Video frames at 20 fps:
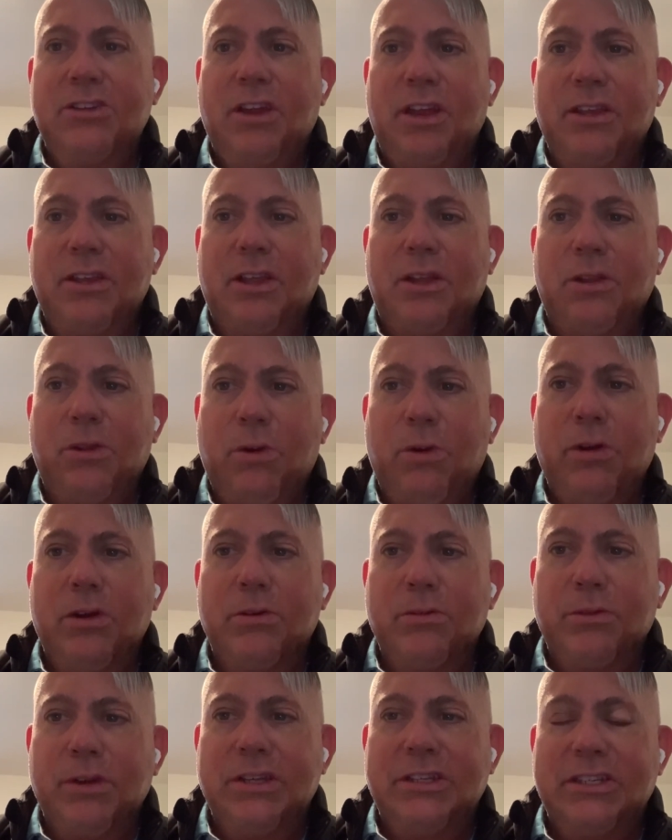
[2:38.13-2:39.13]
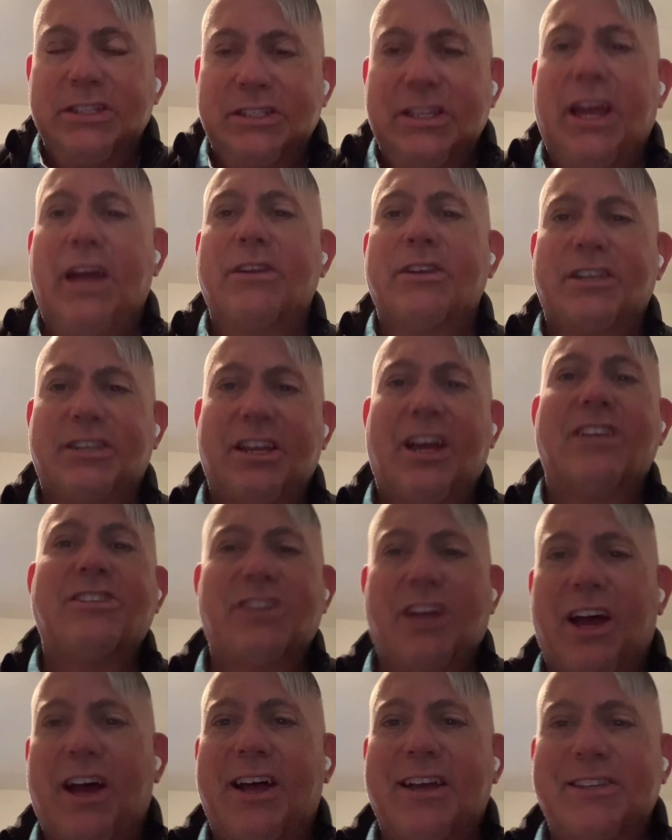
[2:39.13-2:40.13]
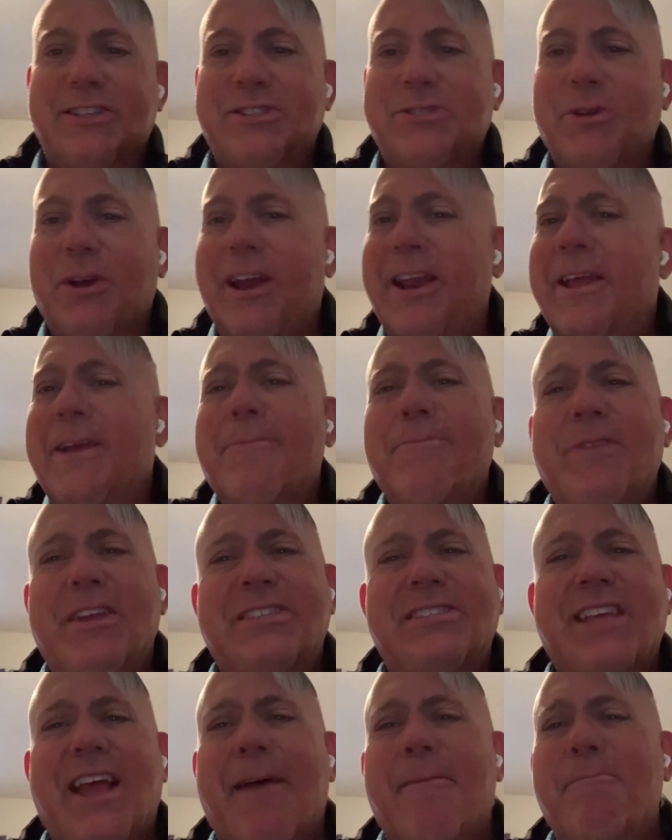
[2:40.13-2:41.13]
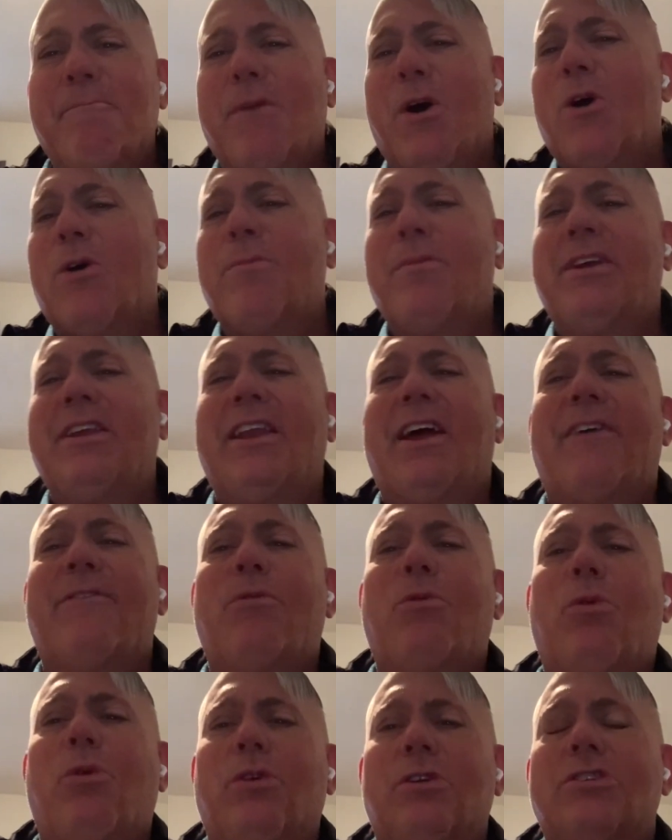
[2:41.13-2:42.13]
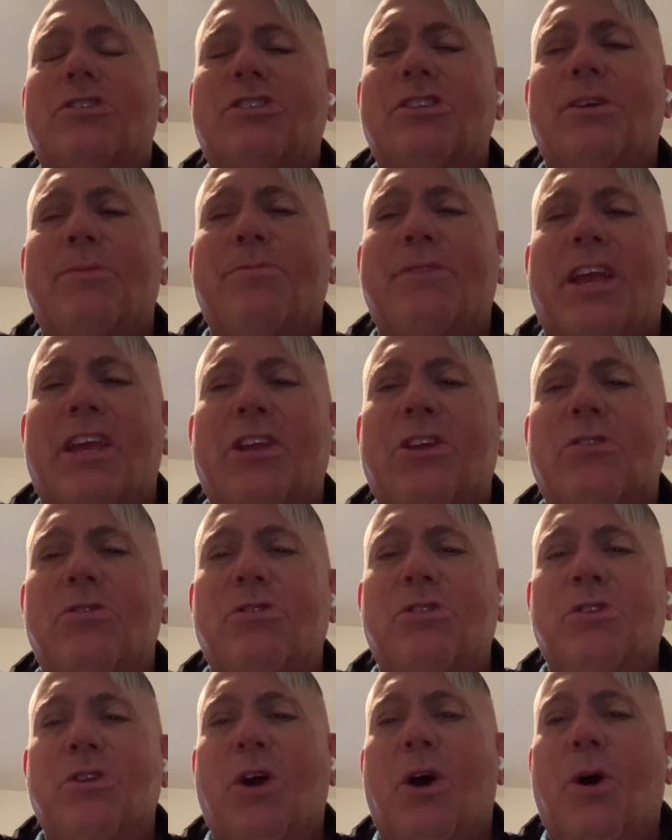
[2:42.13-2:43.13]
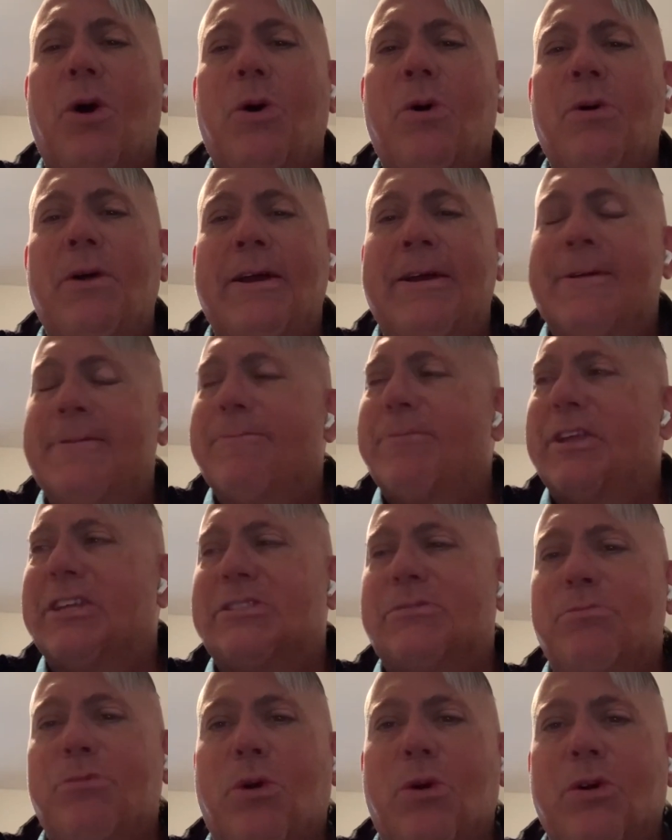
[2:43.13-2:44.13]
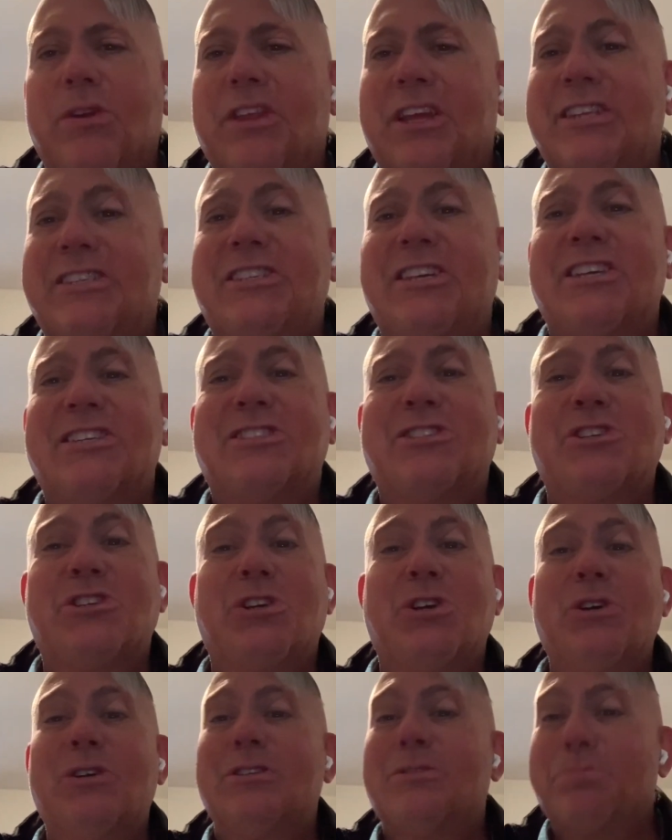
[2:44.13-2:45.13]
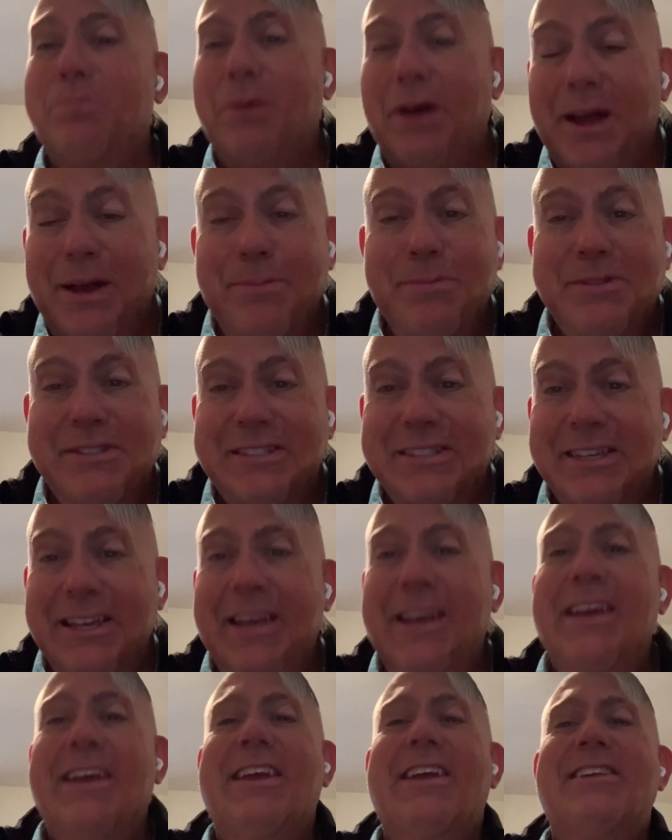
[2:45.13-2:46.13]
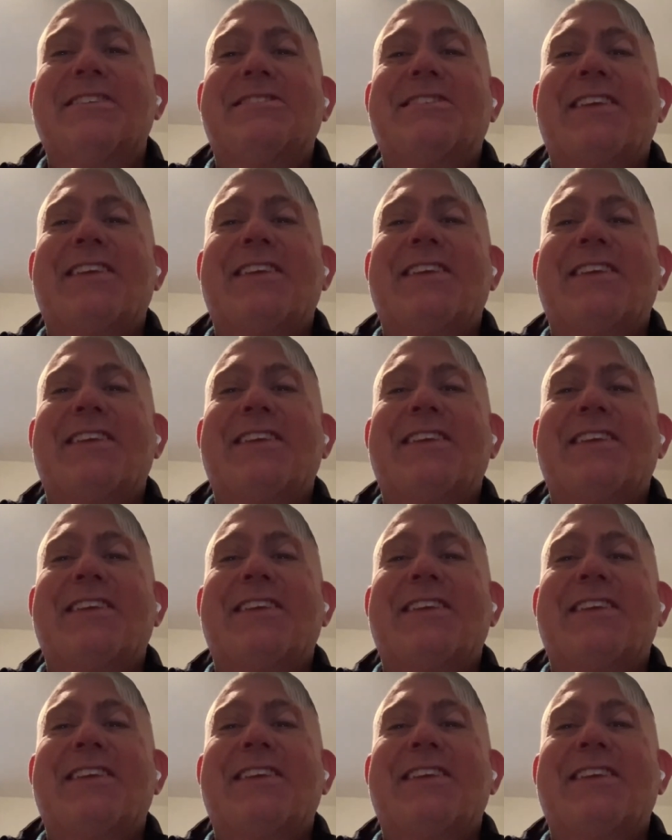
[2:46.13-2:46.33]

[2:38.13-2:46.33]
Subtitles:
the Lord reaches down to touch us, right? It's that moment of worship that you know it's more than just goosebumps. It's